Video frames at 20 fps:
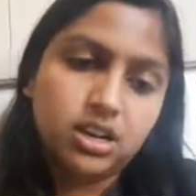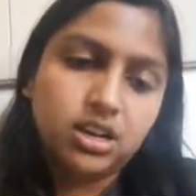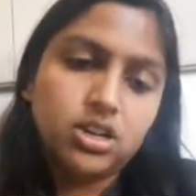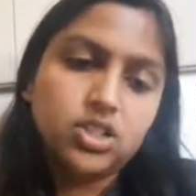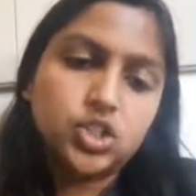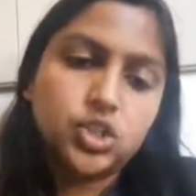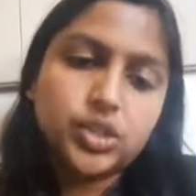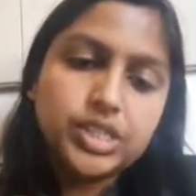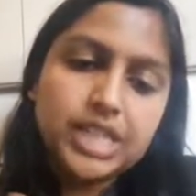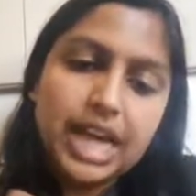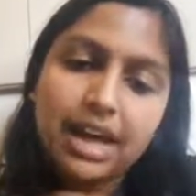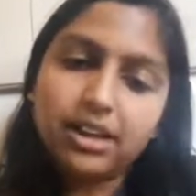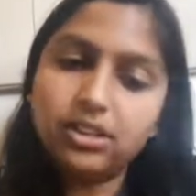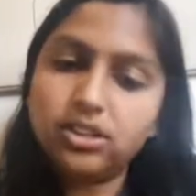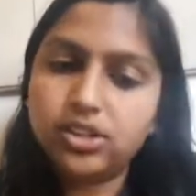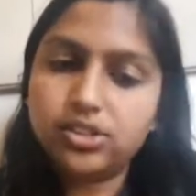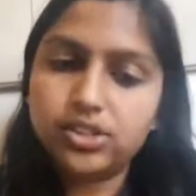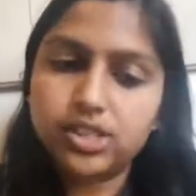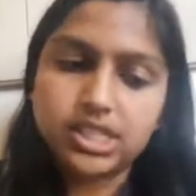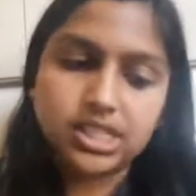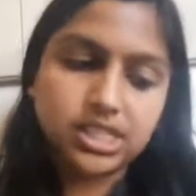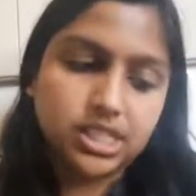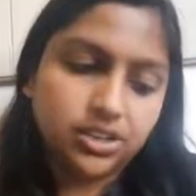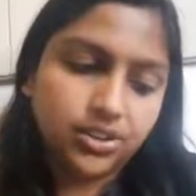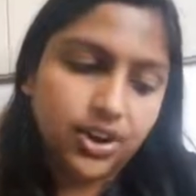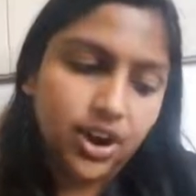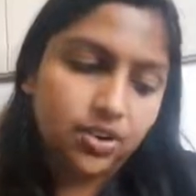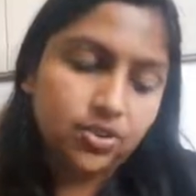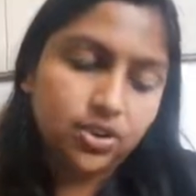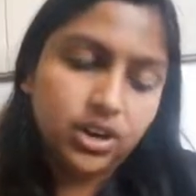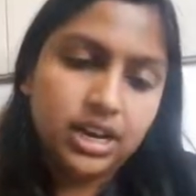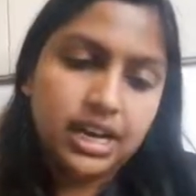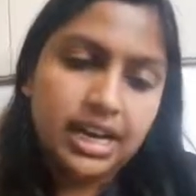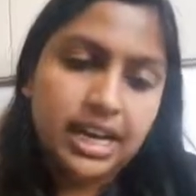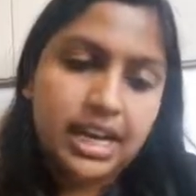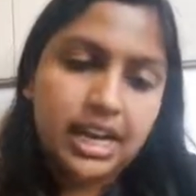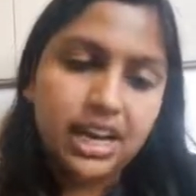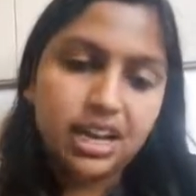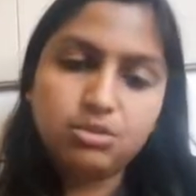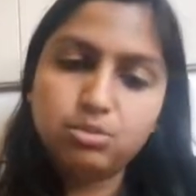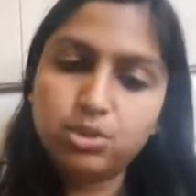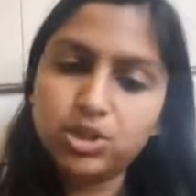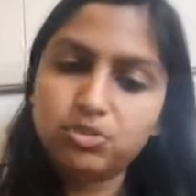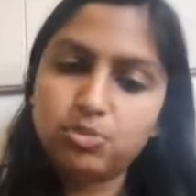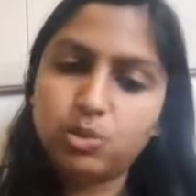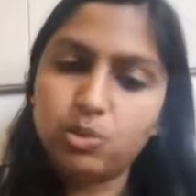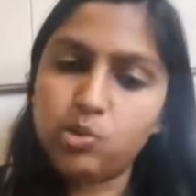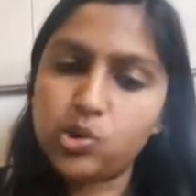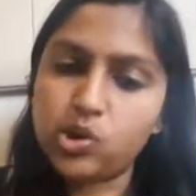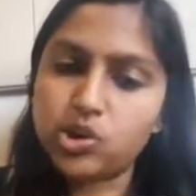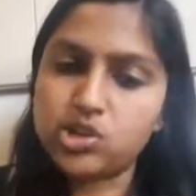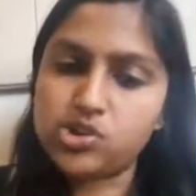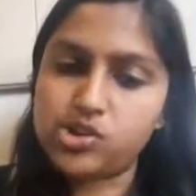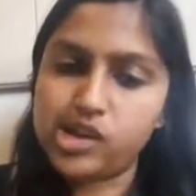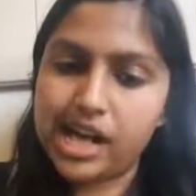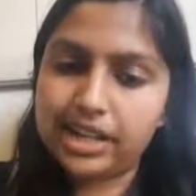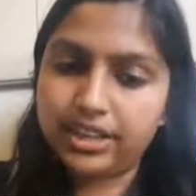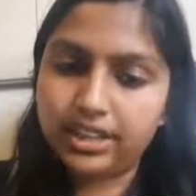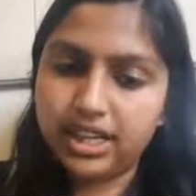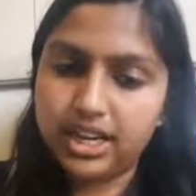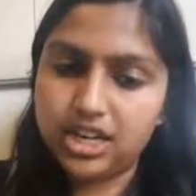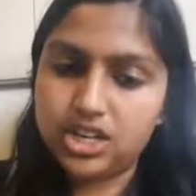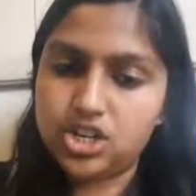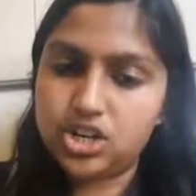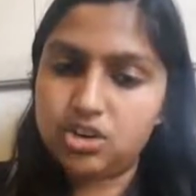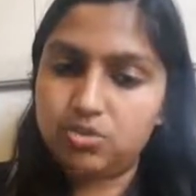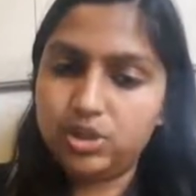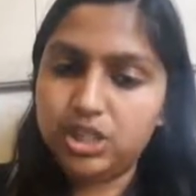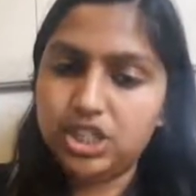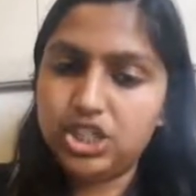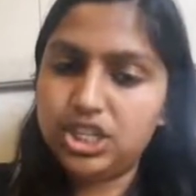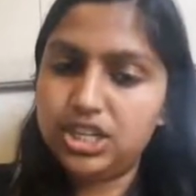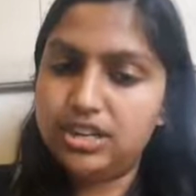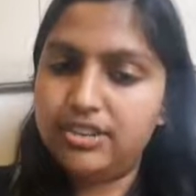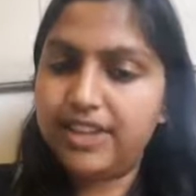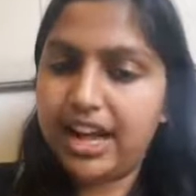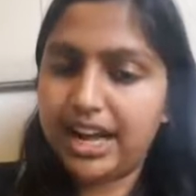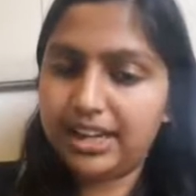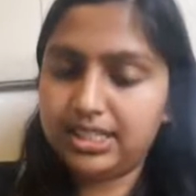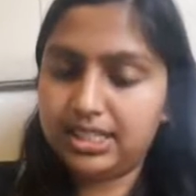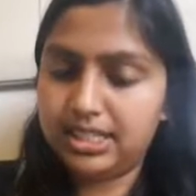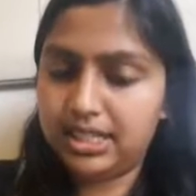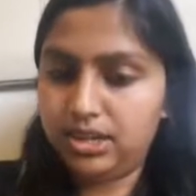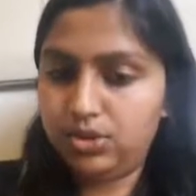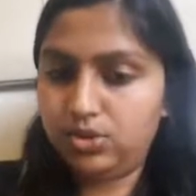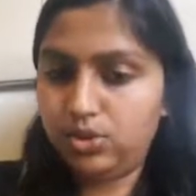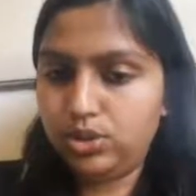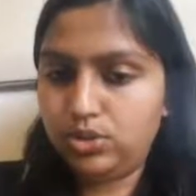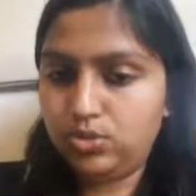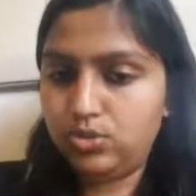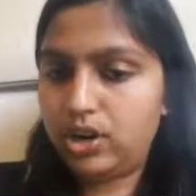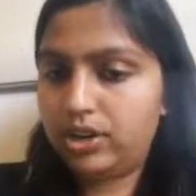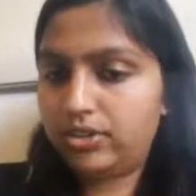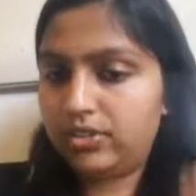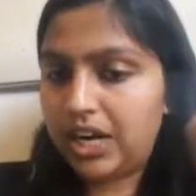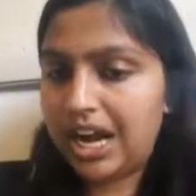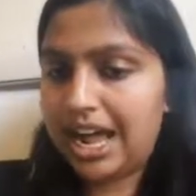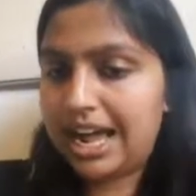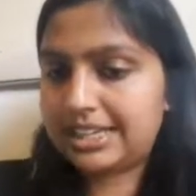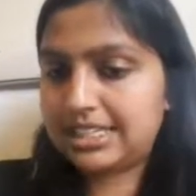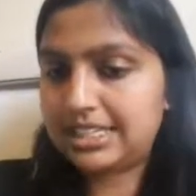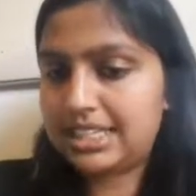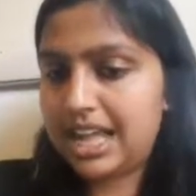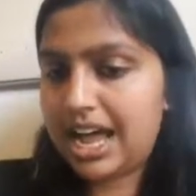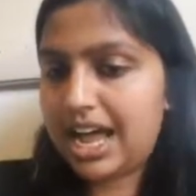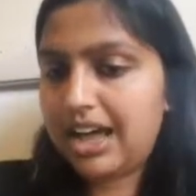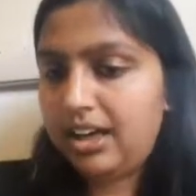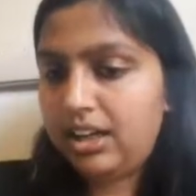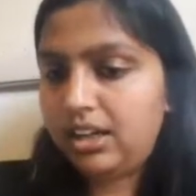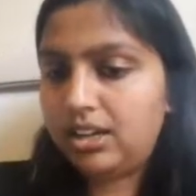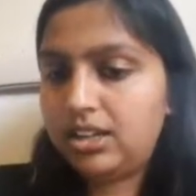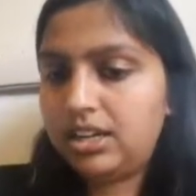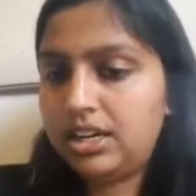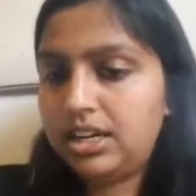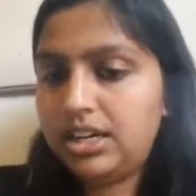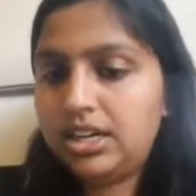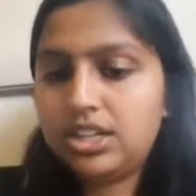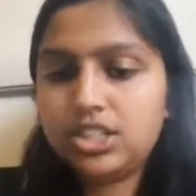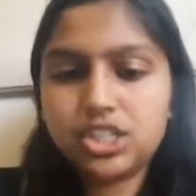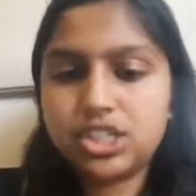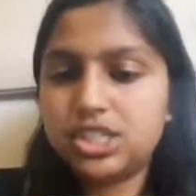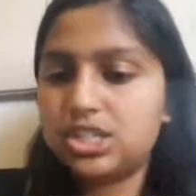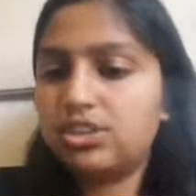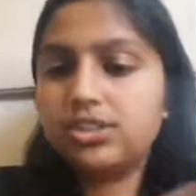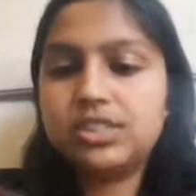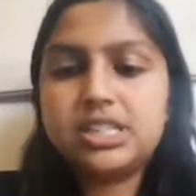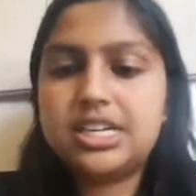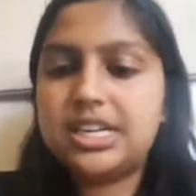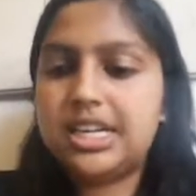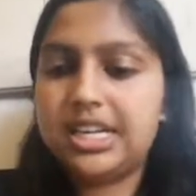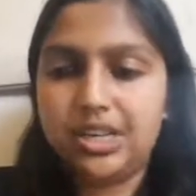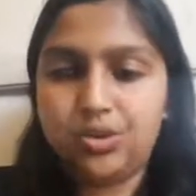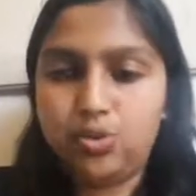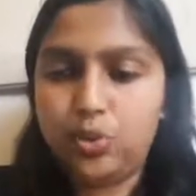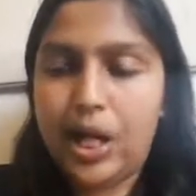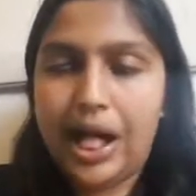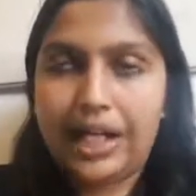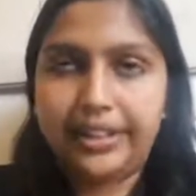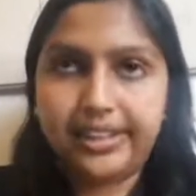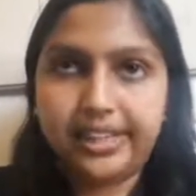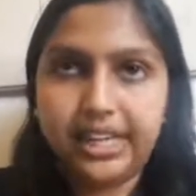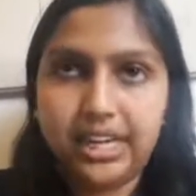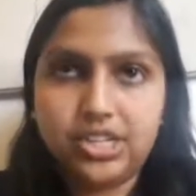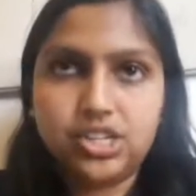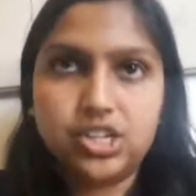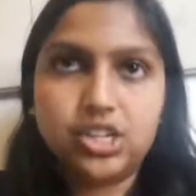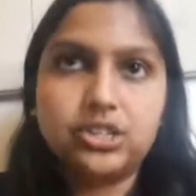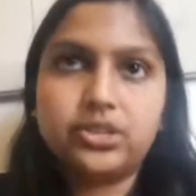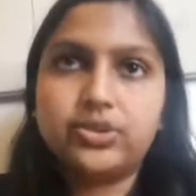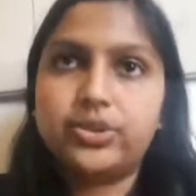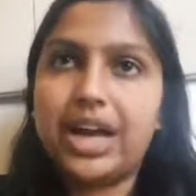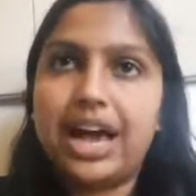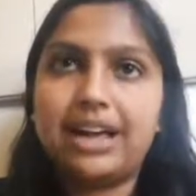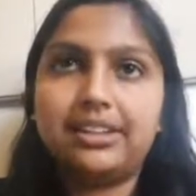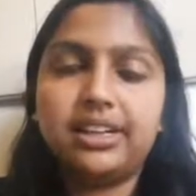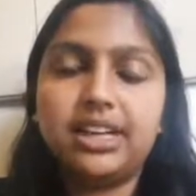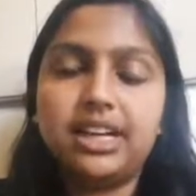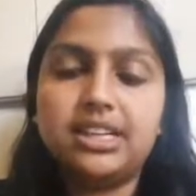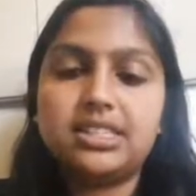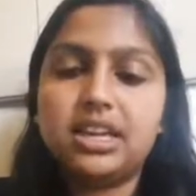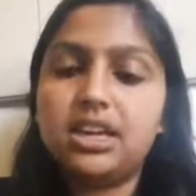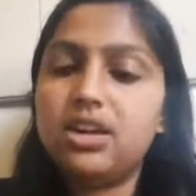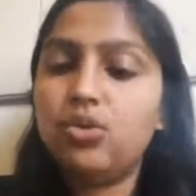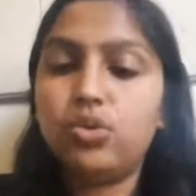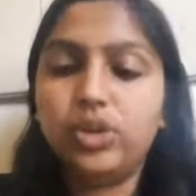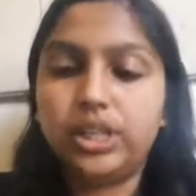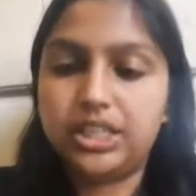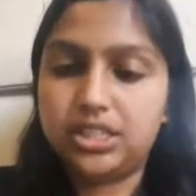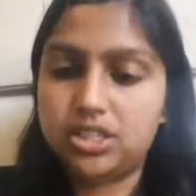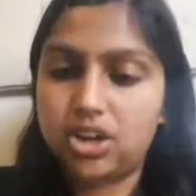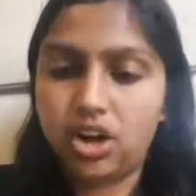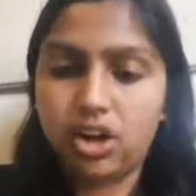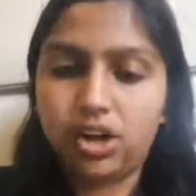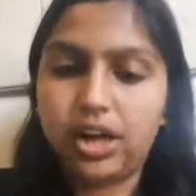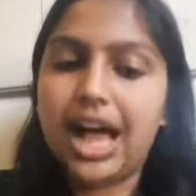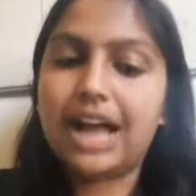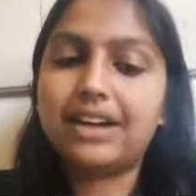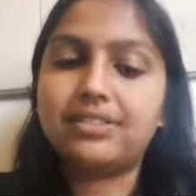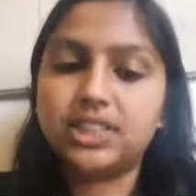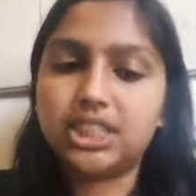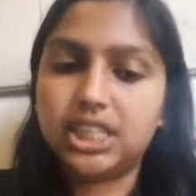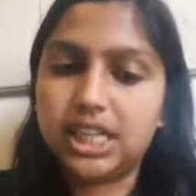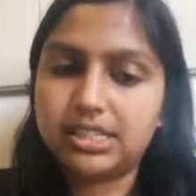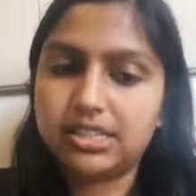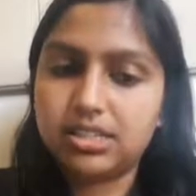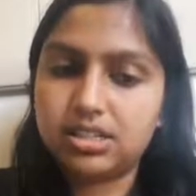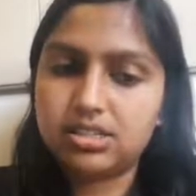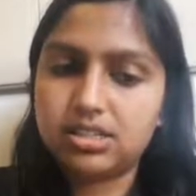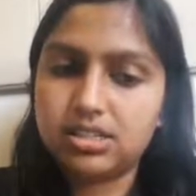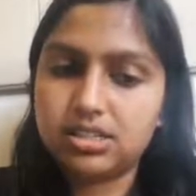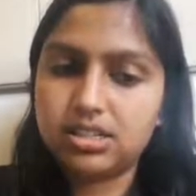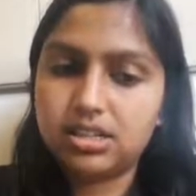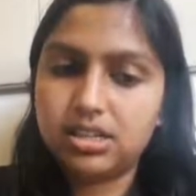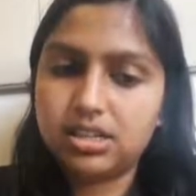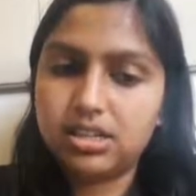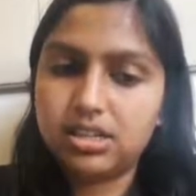So as L goes to 0, inverse proportional allocation with g of x equals 1 over x to L just turns into equal allocation. So it allocates equally to all advertisers.